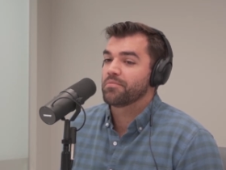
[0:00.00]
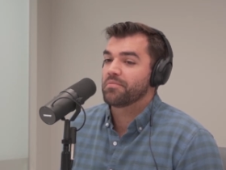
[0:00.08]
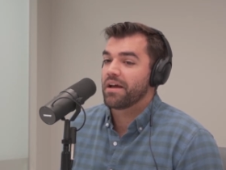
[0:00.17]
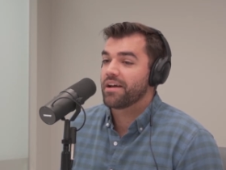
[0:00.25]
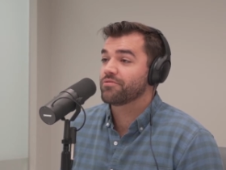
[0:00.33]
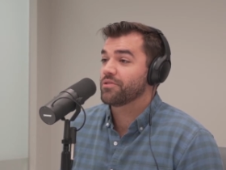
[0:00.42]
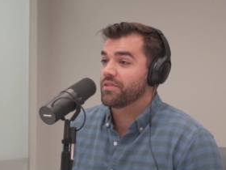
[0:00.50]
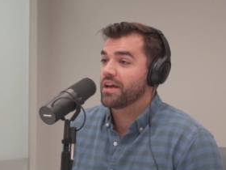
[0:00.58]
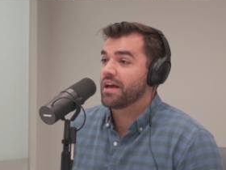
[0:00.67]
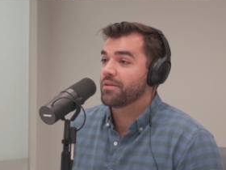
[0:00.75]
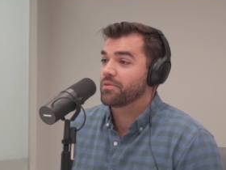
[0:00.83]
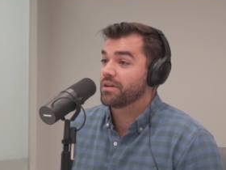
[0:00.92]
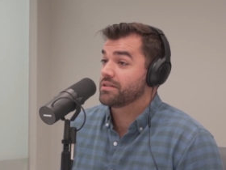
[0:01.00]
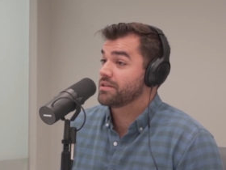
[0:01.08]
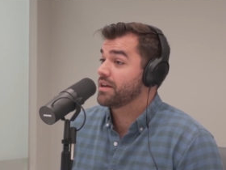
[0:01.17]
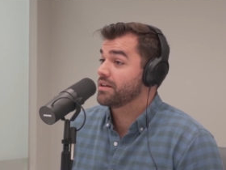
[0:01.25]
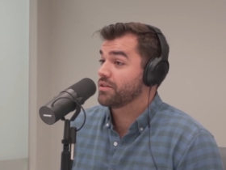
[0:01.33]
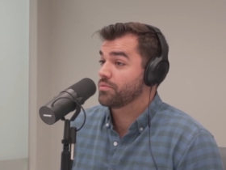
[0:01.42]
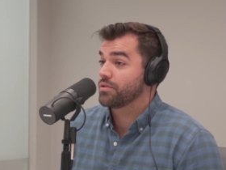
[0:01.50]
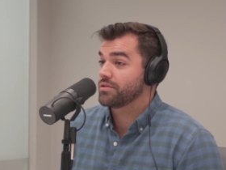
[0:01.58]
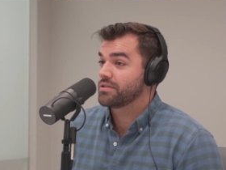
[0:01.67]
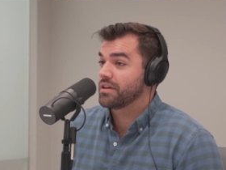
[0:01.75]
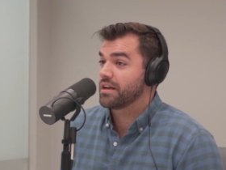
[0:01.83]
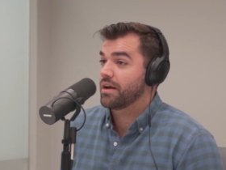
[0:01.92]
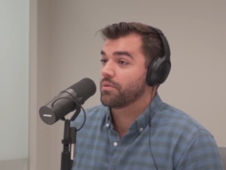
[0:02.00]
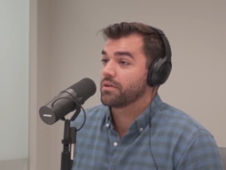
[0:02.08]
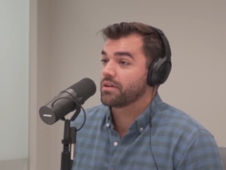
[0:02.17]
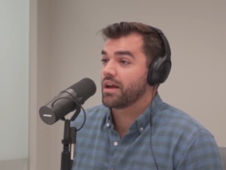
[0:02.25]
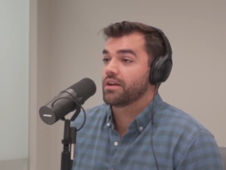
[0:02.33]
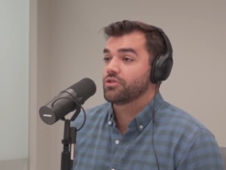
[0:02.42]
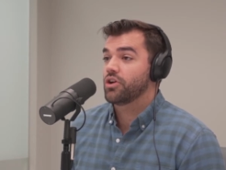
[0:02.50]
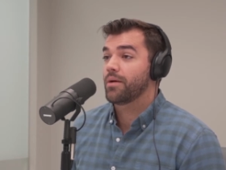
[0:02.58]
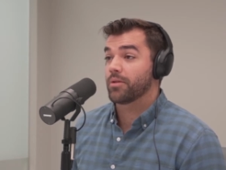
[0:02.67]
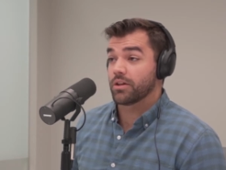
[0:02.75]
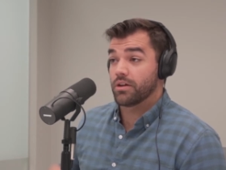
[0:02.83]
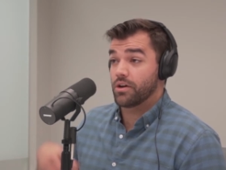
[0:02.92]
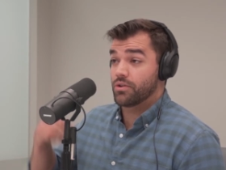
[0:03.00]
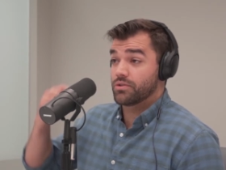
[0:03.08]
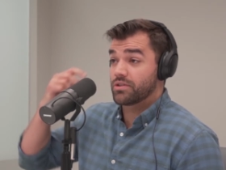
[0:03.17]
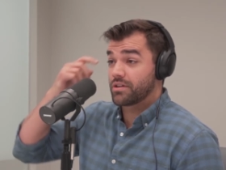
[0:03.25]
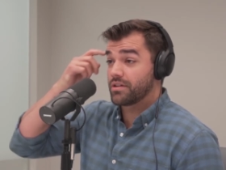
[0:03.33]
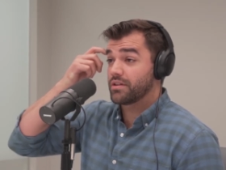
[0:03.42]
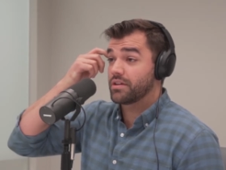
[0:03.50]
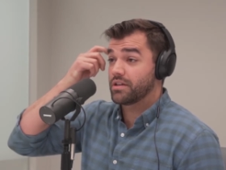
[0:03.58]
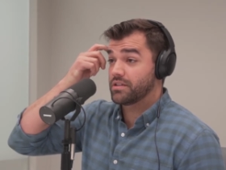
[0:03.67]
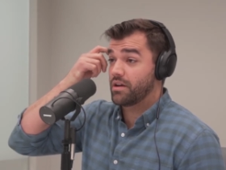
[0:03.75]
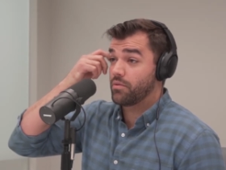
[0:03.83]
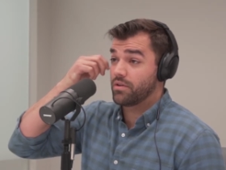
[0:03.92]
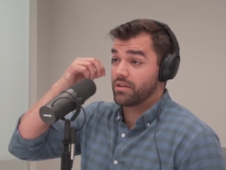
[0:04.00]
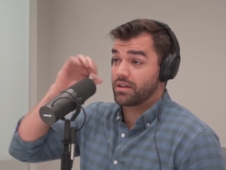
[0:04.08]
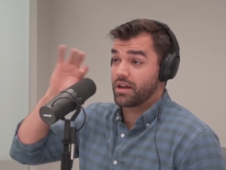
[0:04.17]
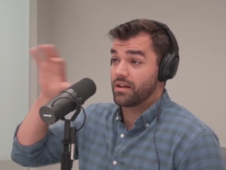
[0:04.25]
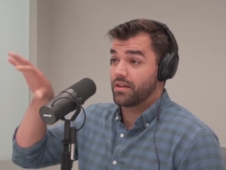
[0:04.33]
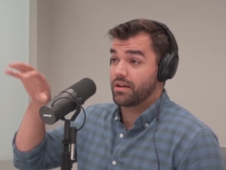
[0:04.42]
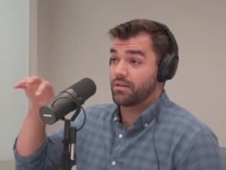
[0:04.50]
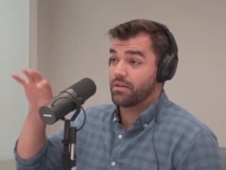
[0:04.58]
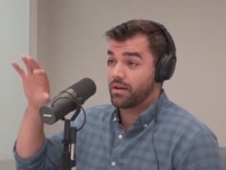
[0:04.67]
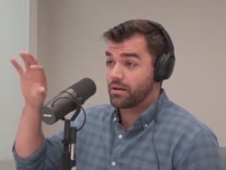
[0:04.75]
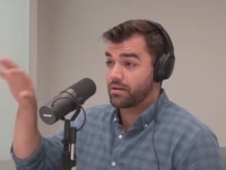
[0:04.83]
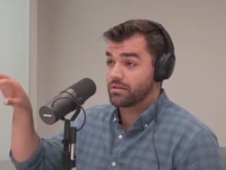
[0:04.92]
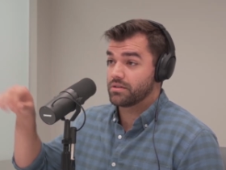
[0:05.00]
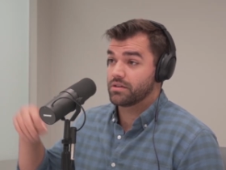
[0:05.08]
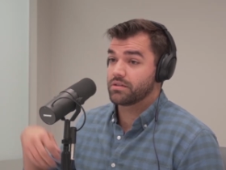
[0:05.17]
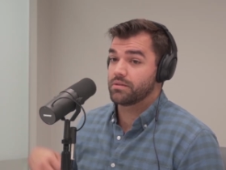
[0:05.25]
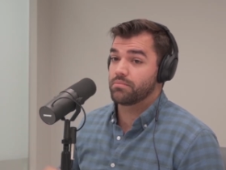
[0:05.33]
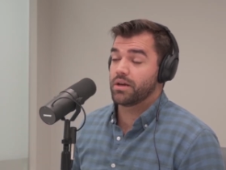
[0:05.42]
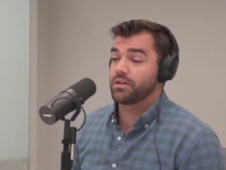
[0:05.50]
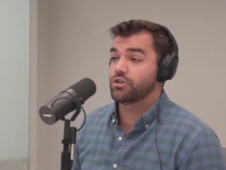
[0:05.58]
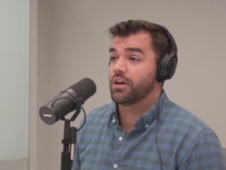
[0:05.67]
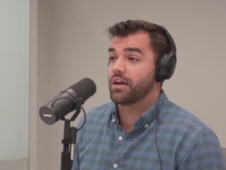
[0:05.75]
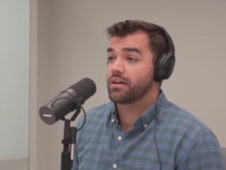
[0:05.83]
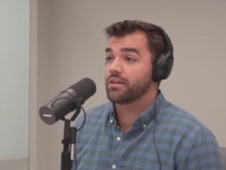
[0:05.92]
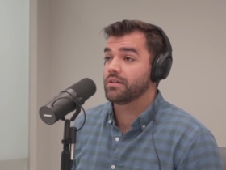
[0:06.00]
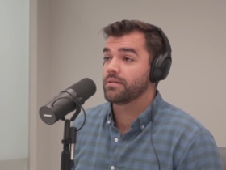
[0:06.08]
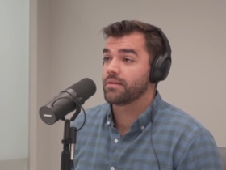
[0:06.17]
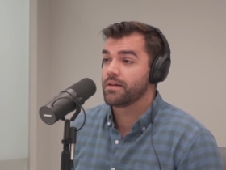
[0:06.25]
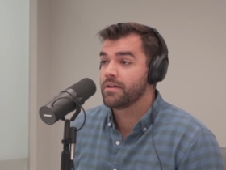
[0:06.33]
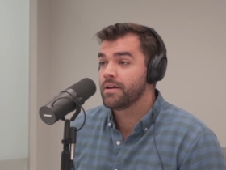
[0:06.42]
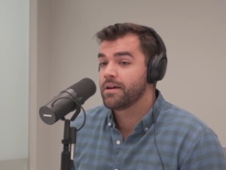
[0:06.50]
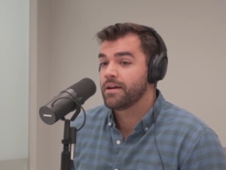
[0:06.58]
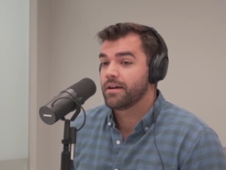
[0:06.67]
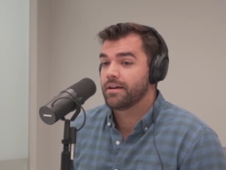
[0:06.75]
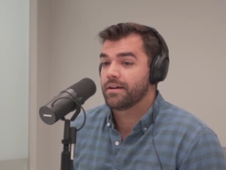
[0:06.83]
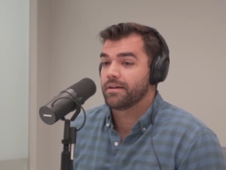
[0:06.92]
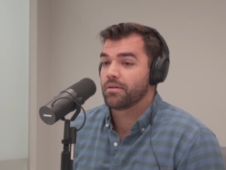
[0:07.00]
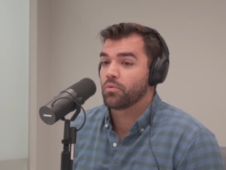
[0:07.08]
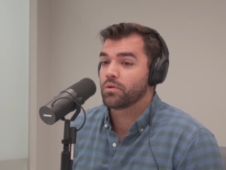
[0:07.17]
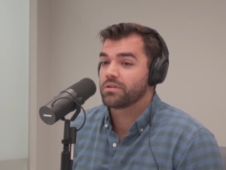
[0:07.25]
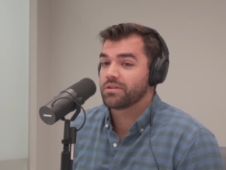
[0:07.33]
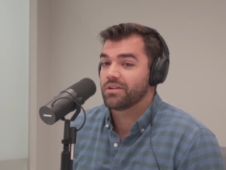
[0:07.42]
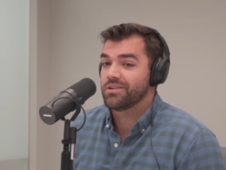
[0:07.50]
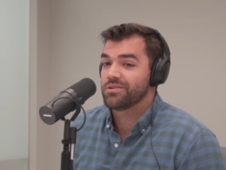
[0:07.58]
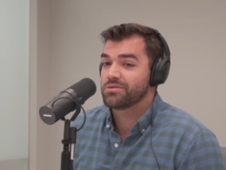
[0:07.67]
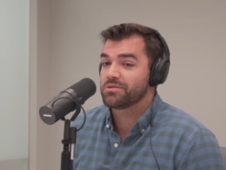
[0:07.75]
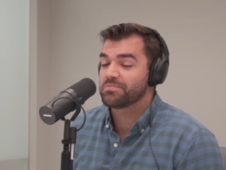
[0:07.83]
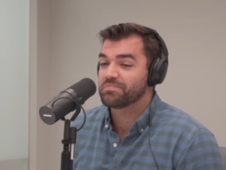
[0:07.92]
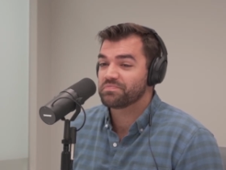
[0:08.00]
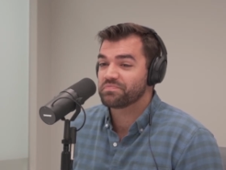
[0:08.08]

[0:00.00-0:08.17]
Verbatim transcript: After that, when I decided to get in real estate, I went and got a job at Lowe's because I wanted that consistent paycheck, and I worked at Lowe's,